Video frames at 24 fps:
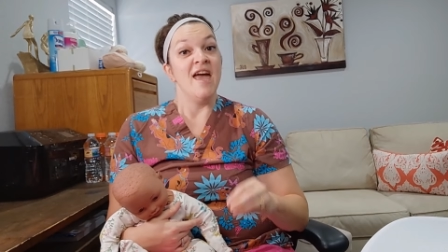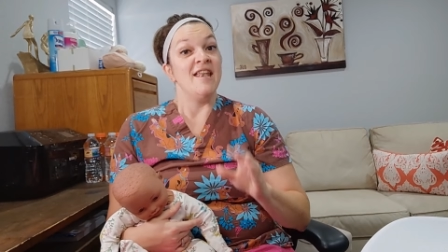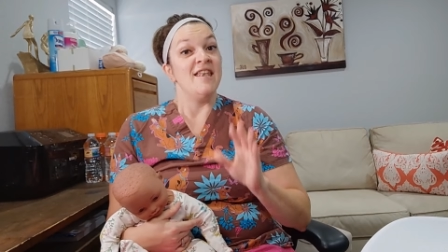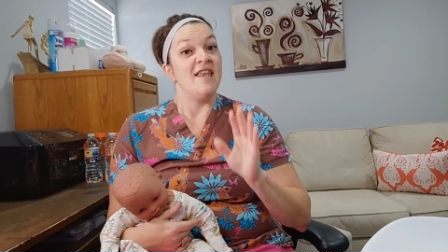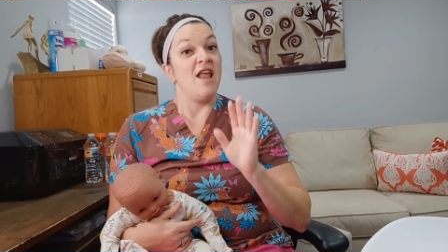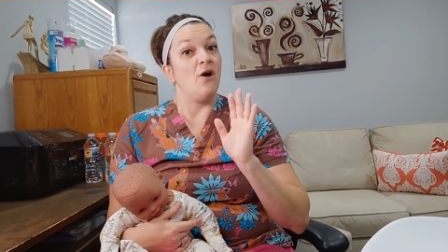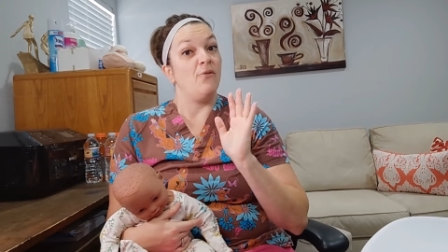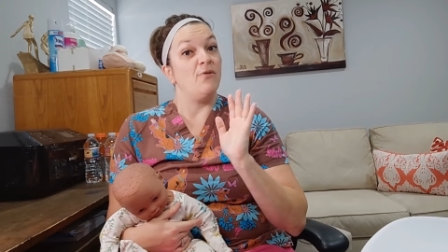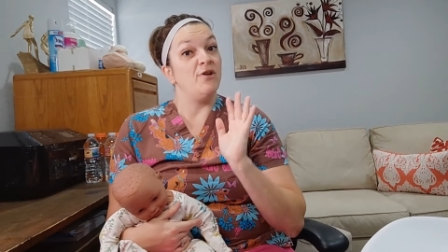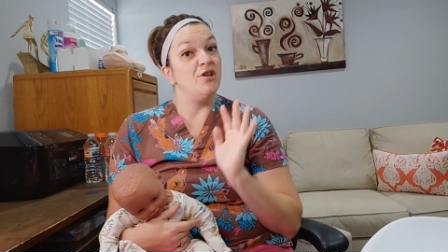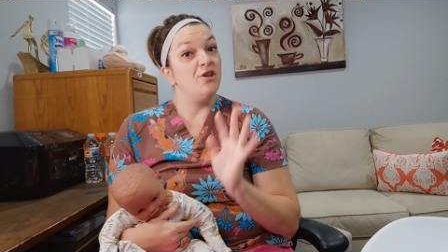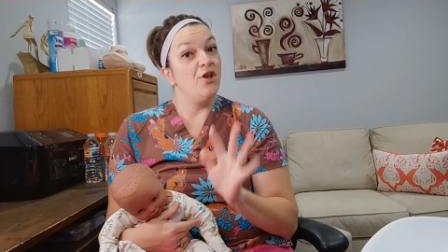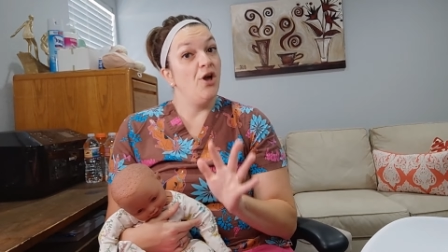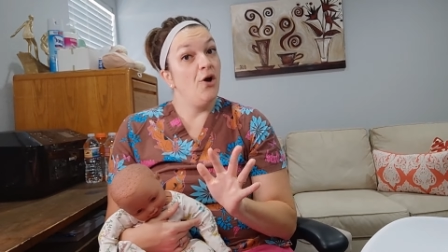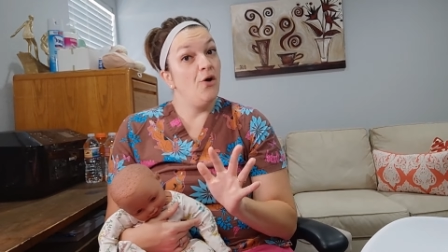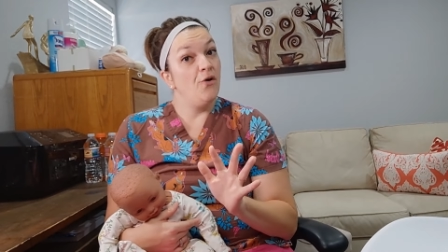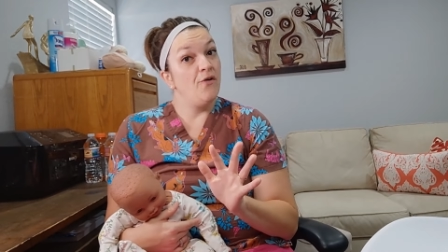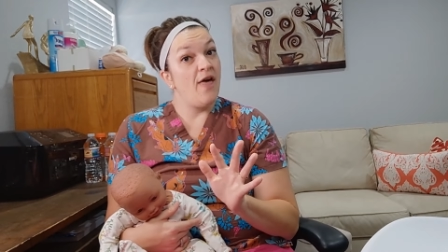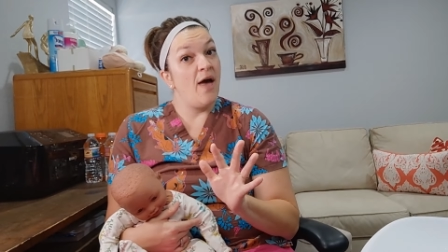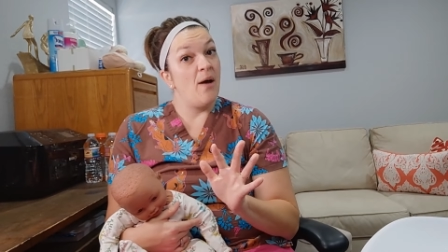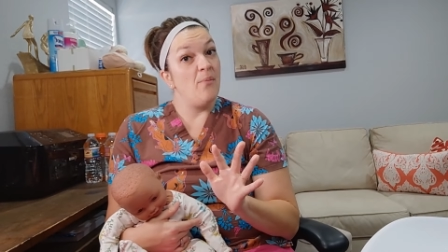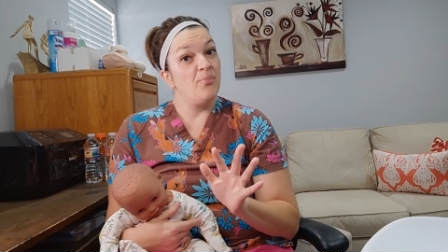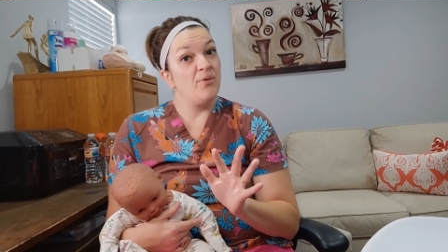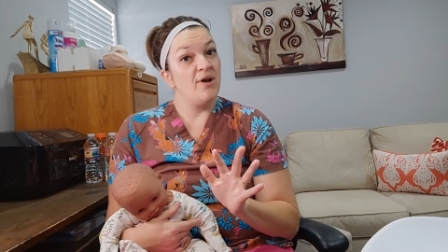Now we know
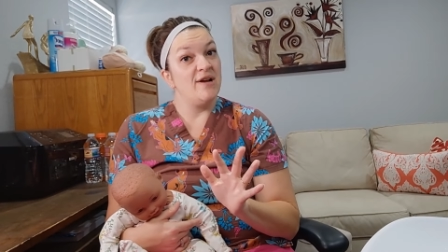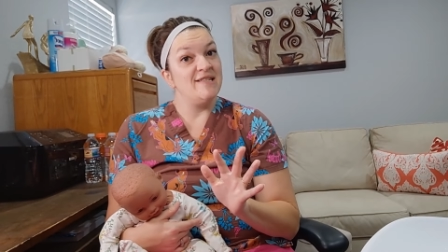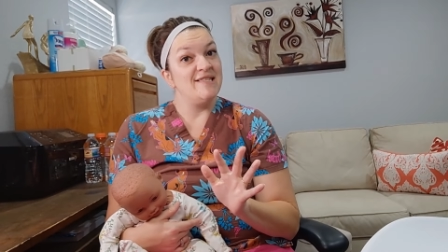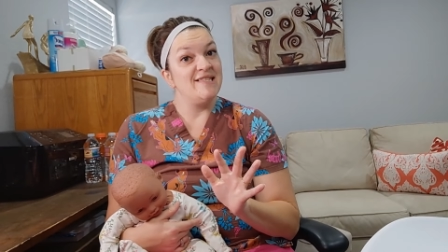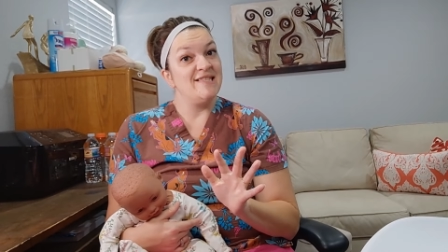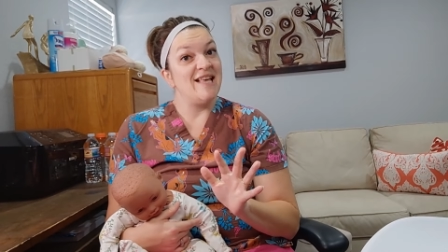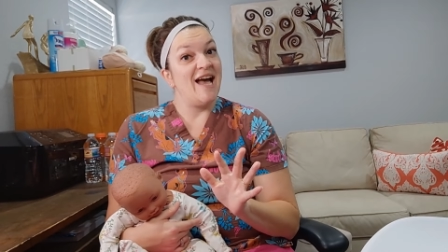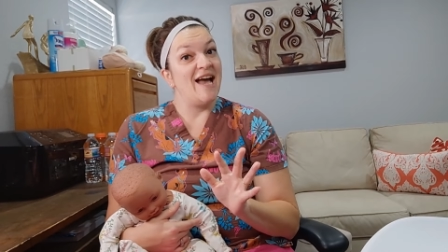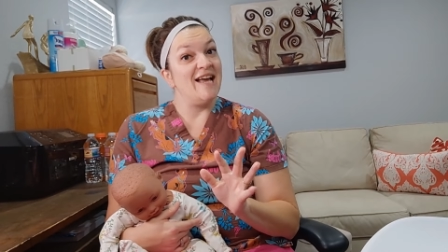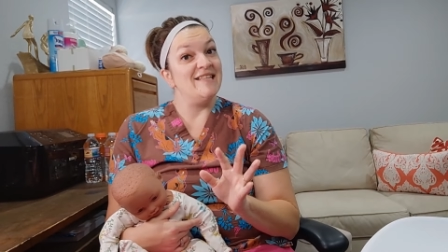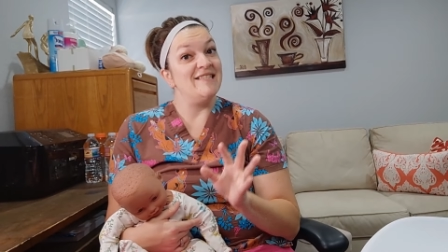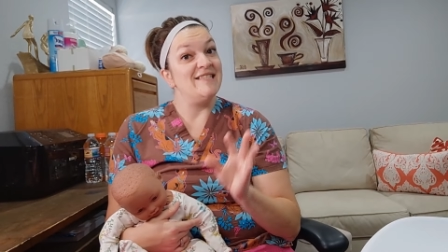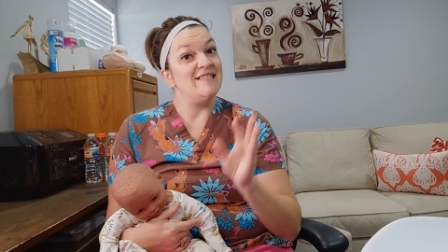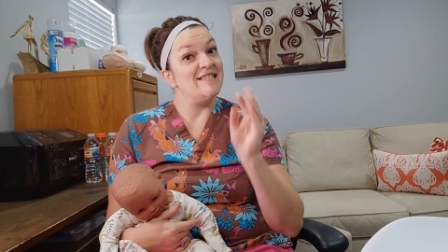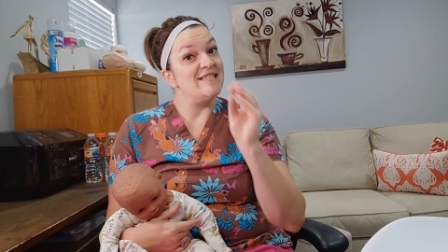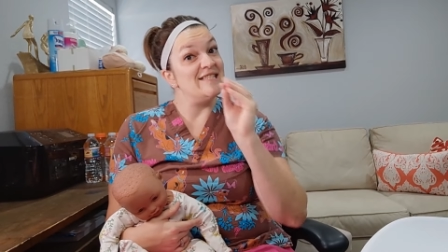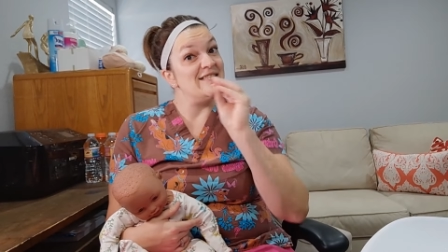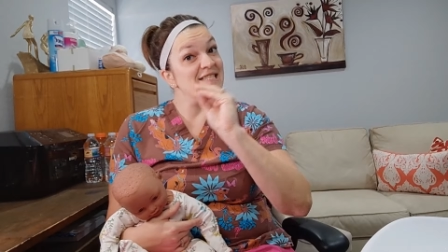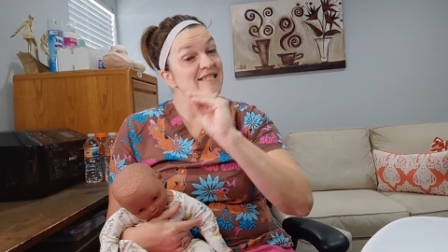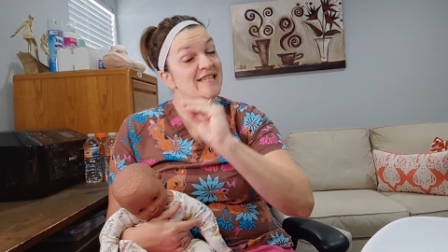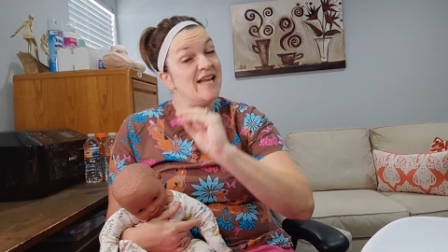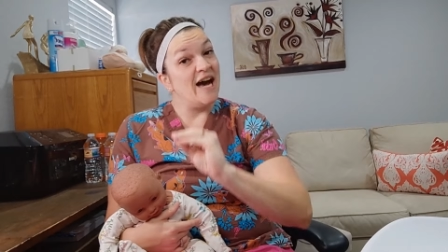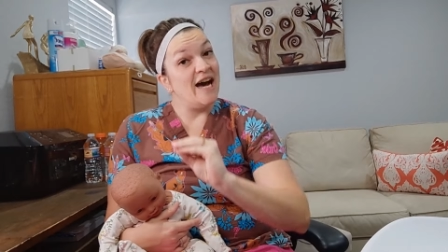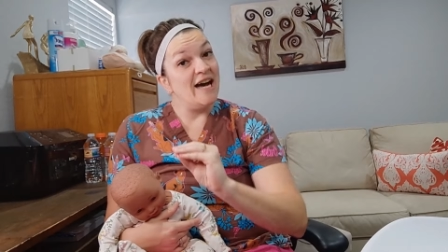that breast size
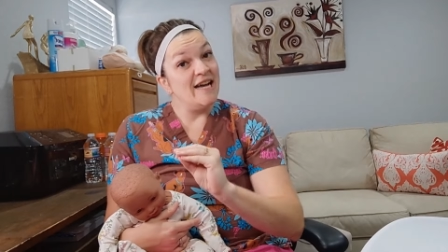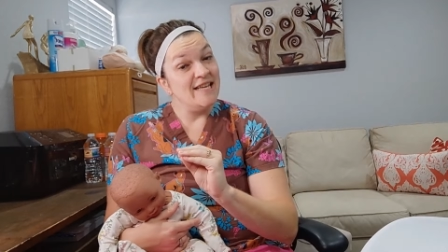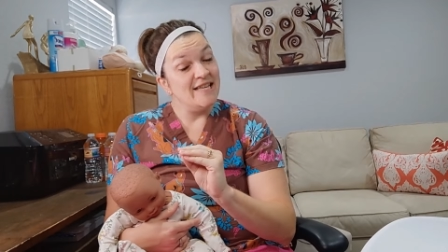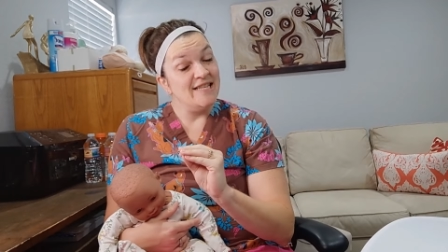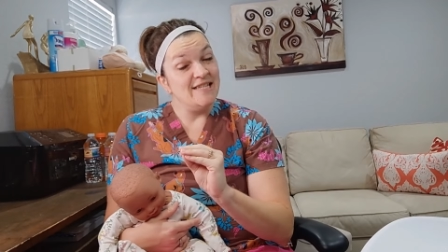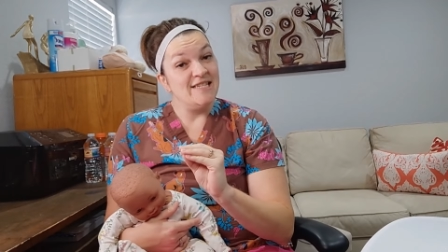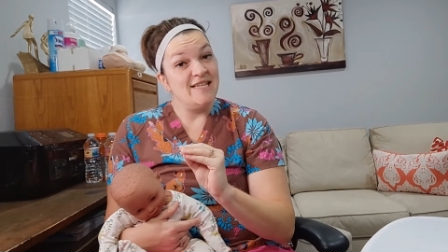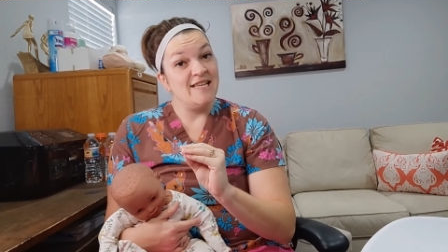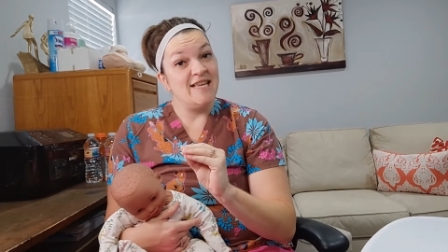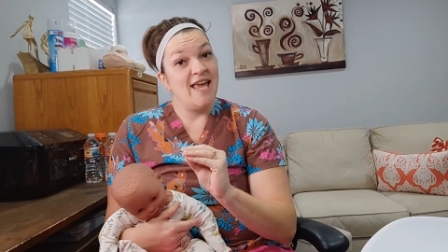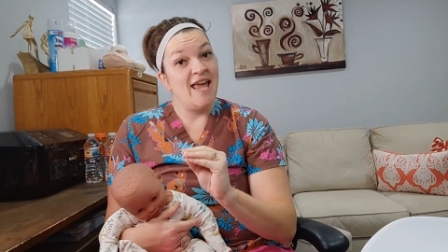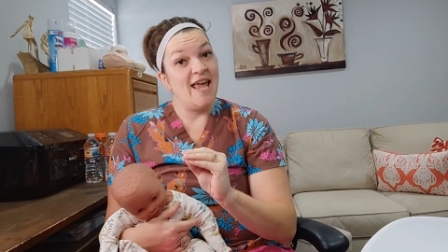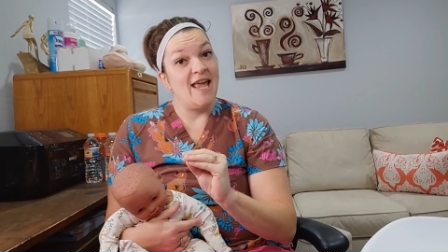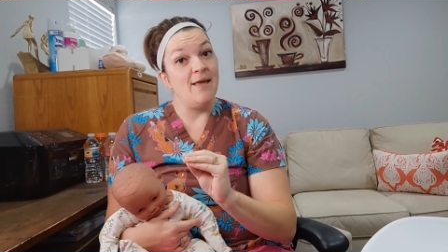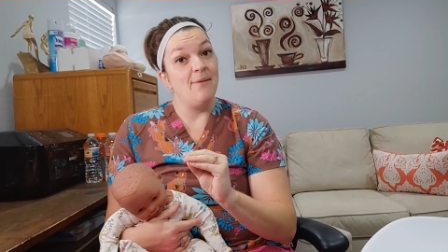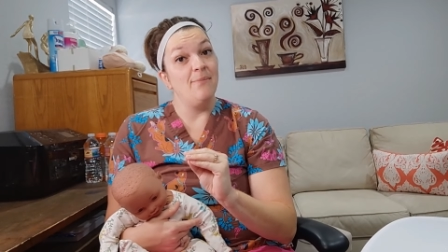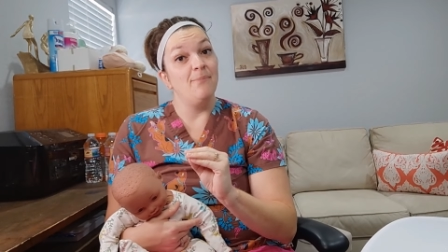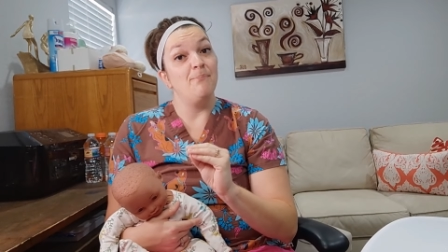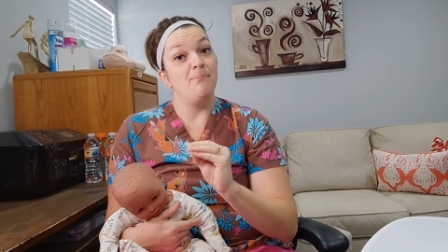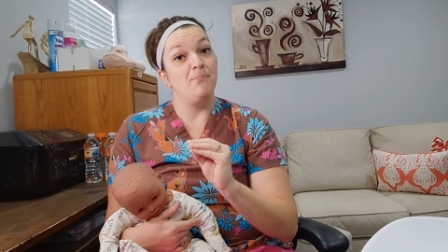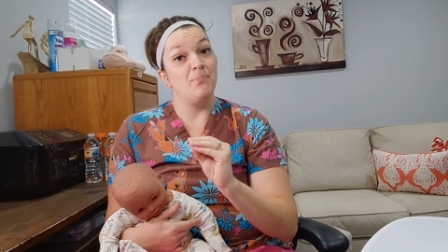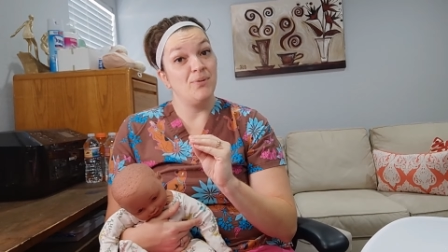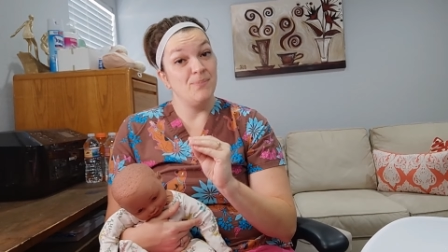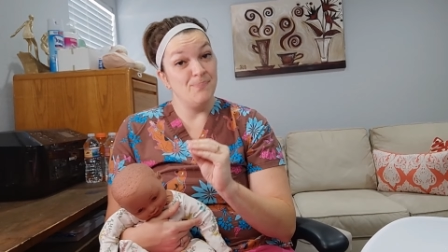does not indicate
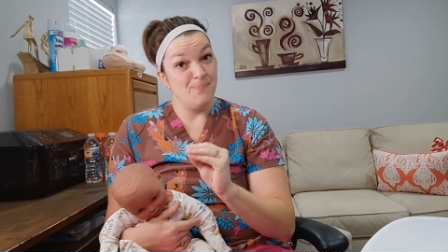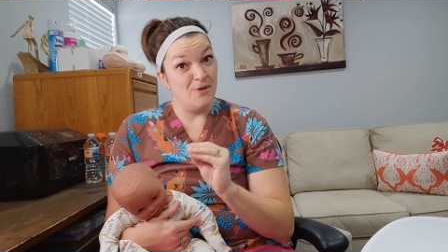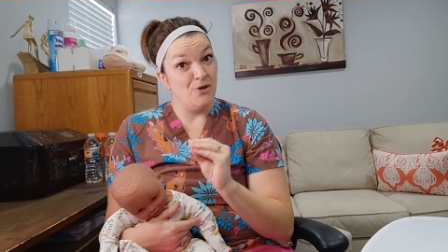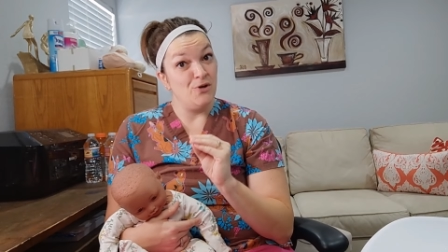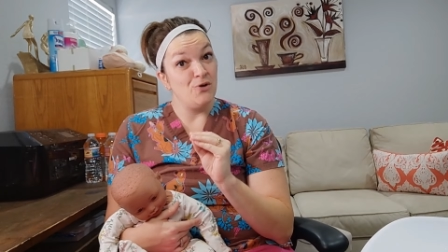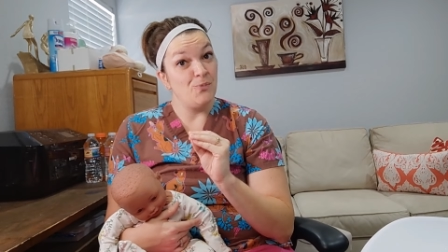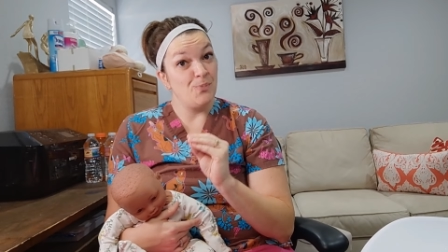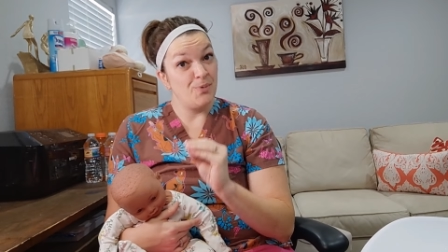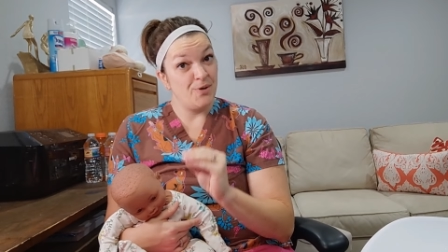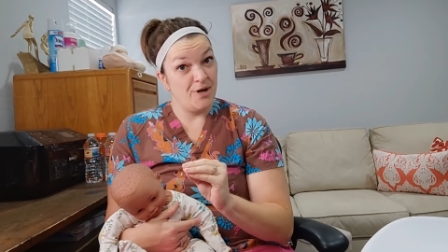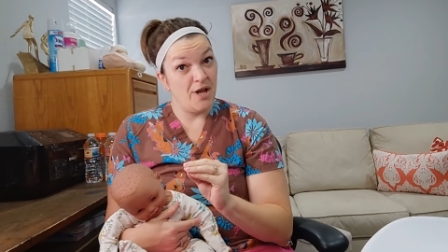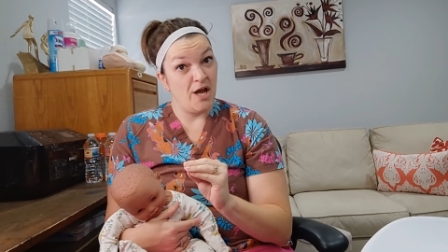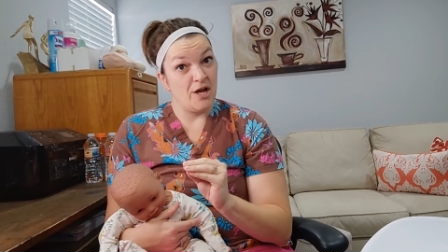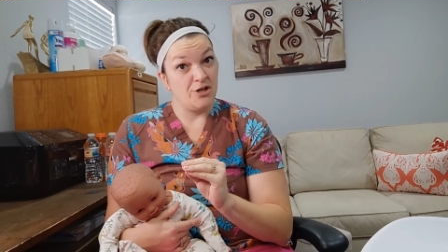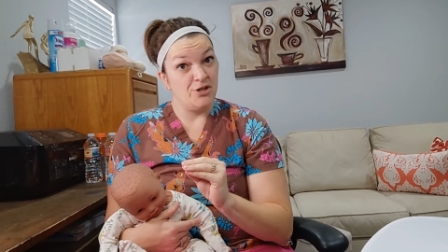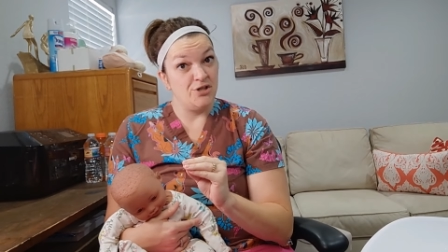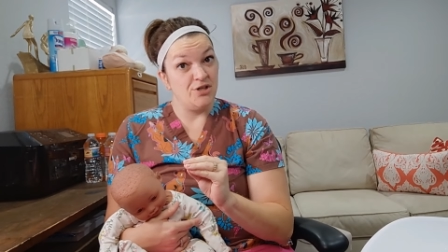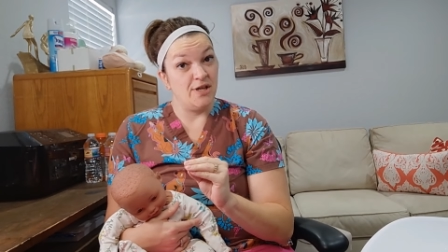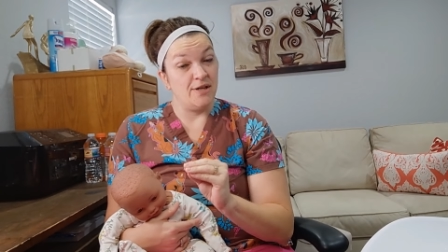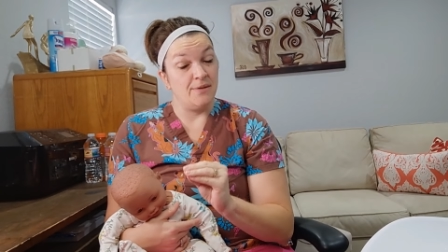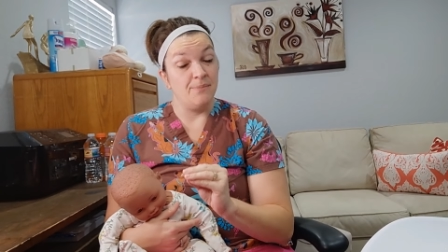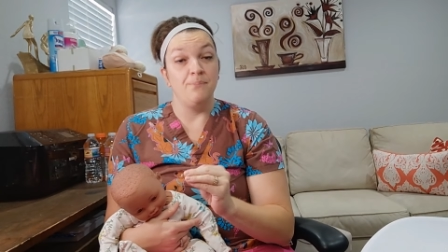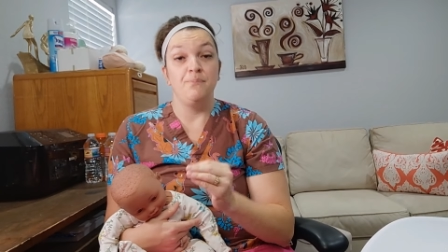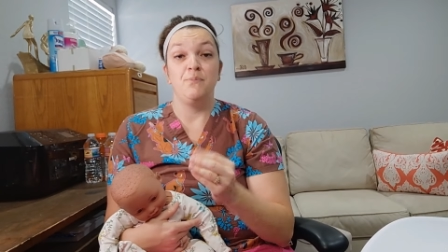milk
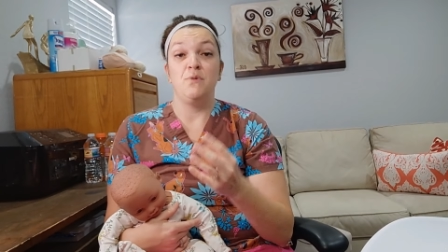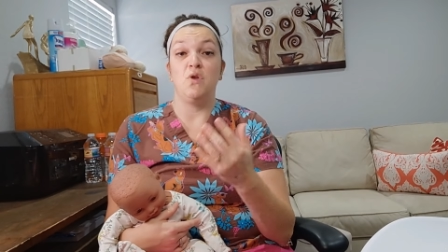production.